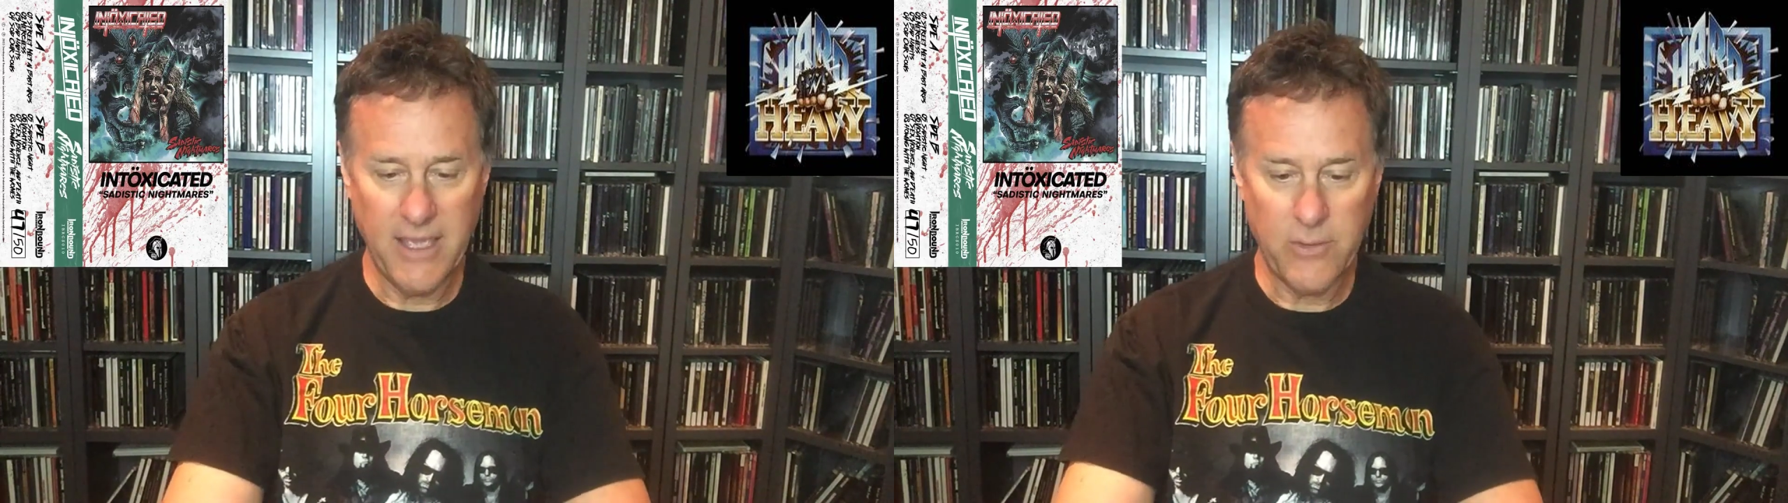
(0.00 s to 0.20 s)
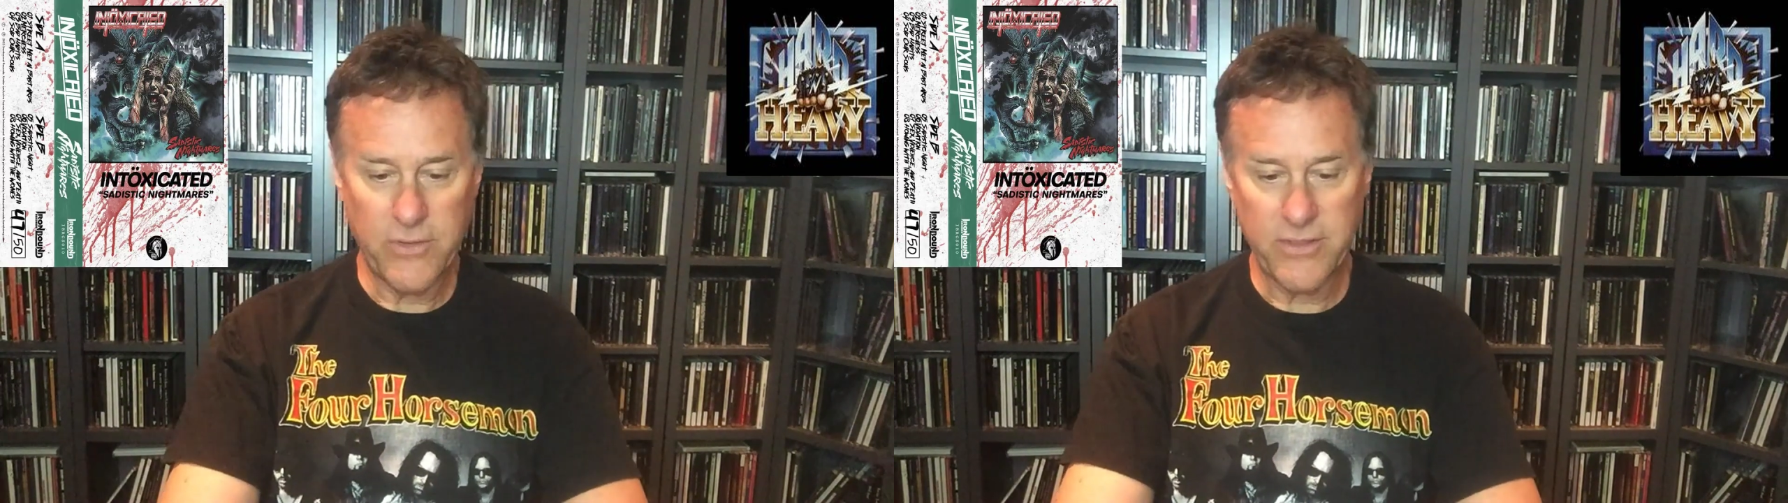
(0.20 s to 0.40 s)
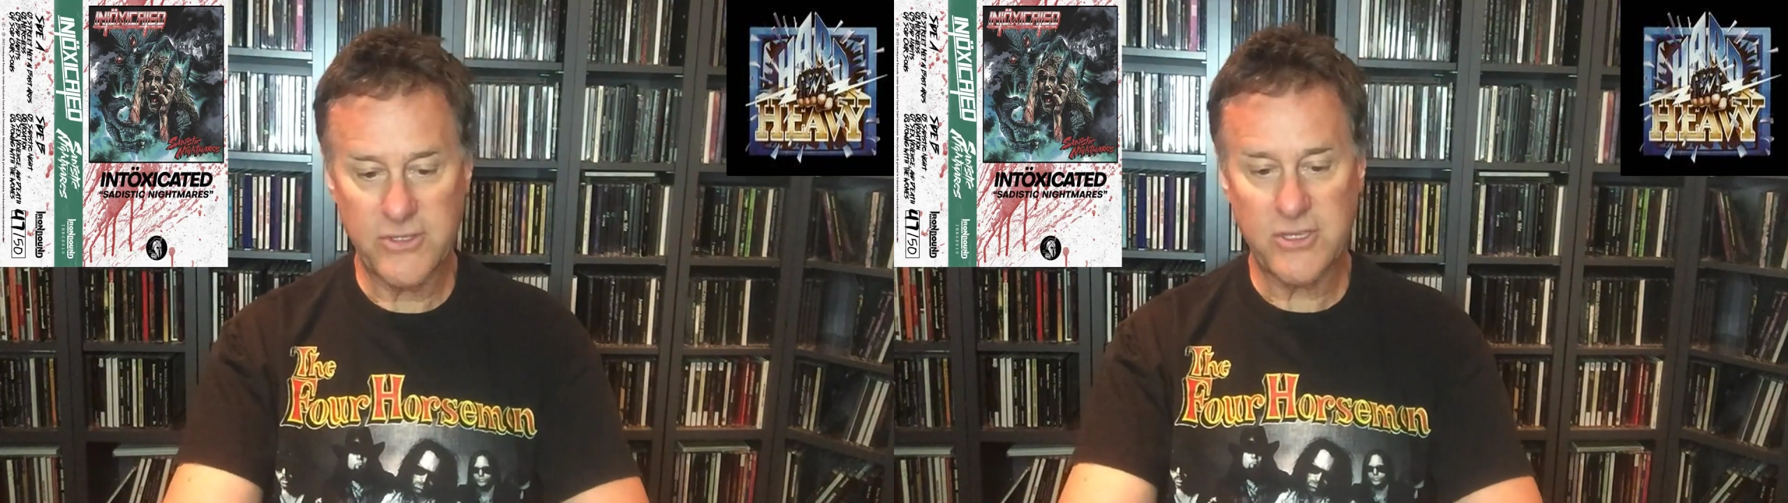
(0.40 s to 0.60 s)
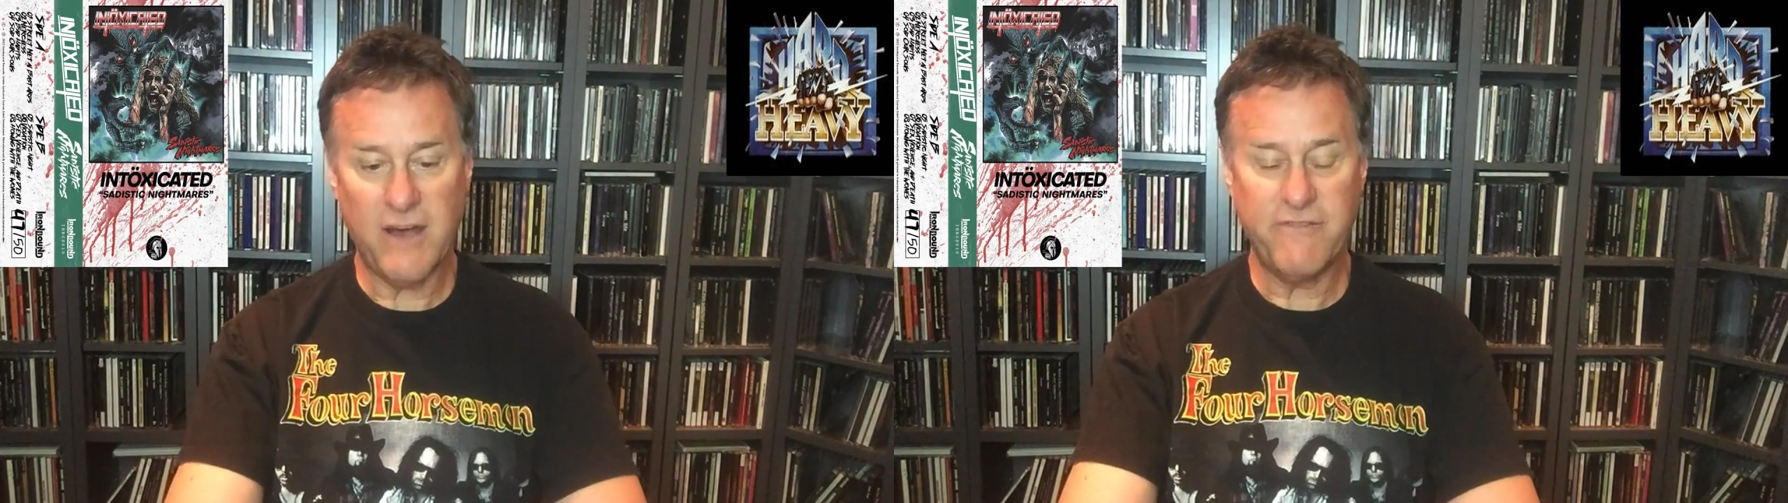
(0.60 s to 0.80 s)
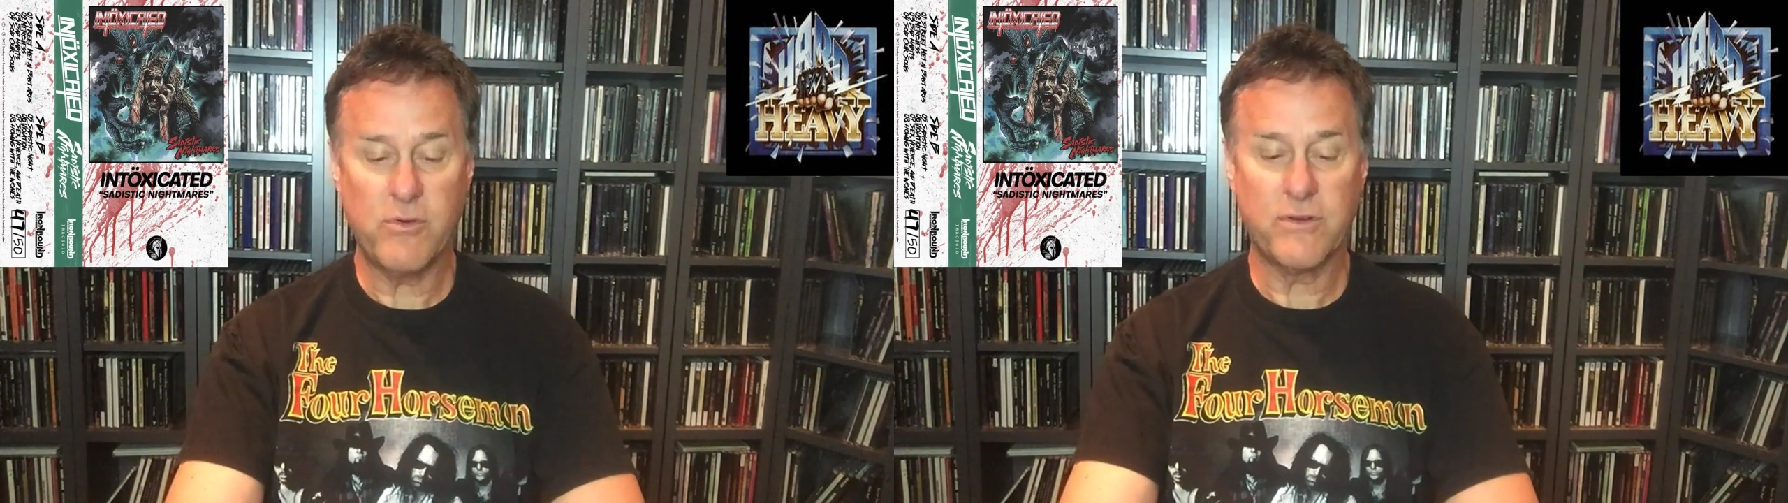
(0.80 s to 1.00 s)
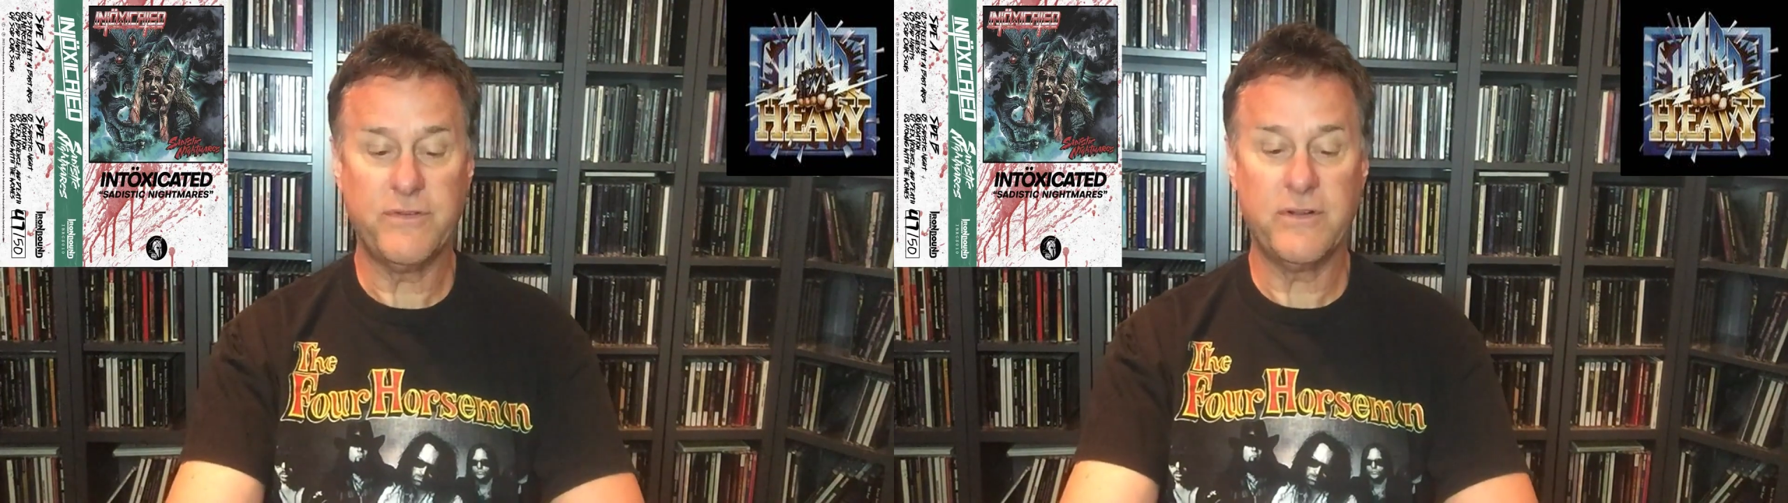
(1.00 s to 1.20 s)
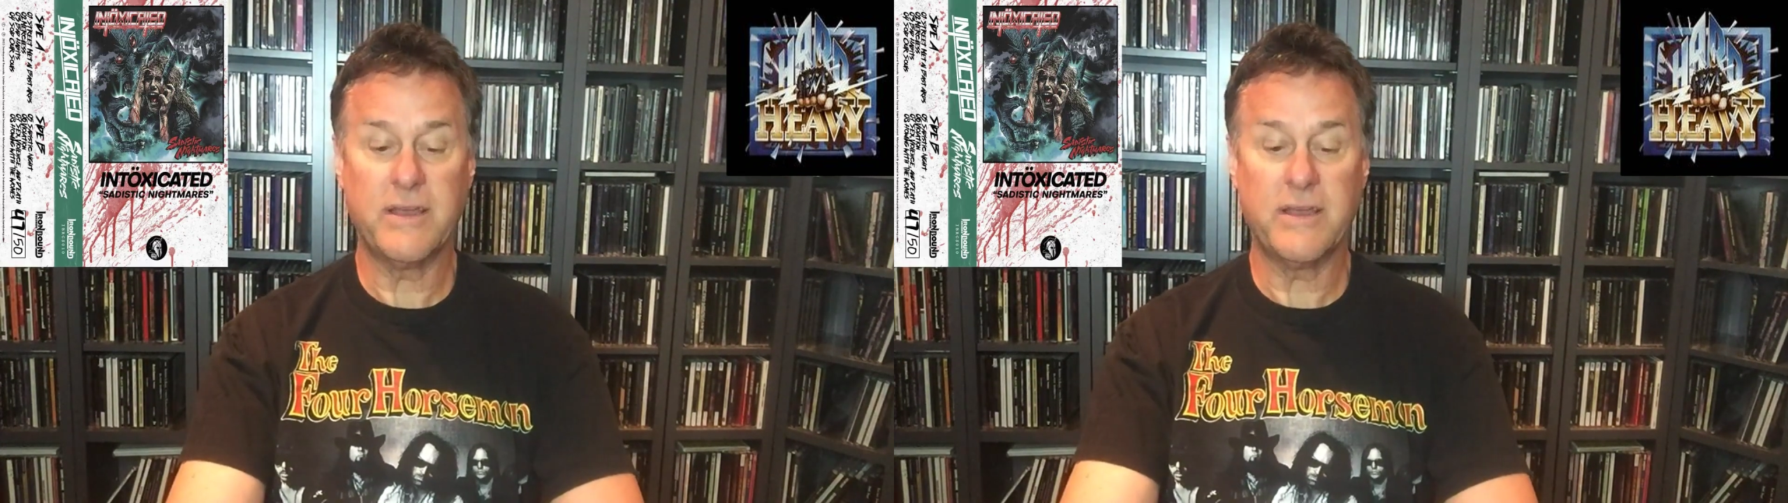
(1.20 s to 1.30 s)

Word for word: with their sophomore full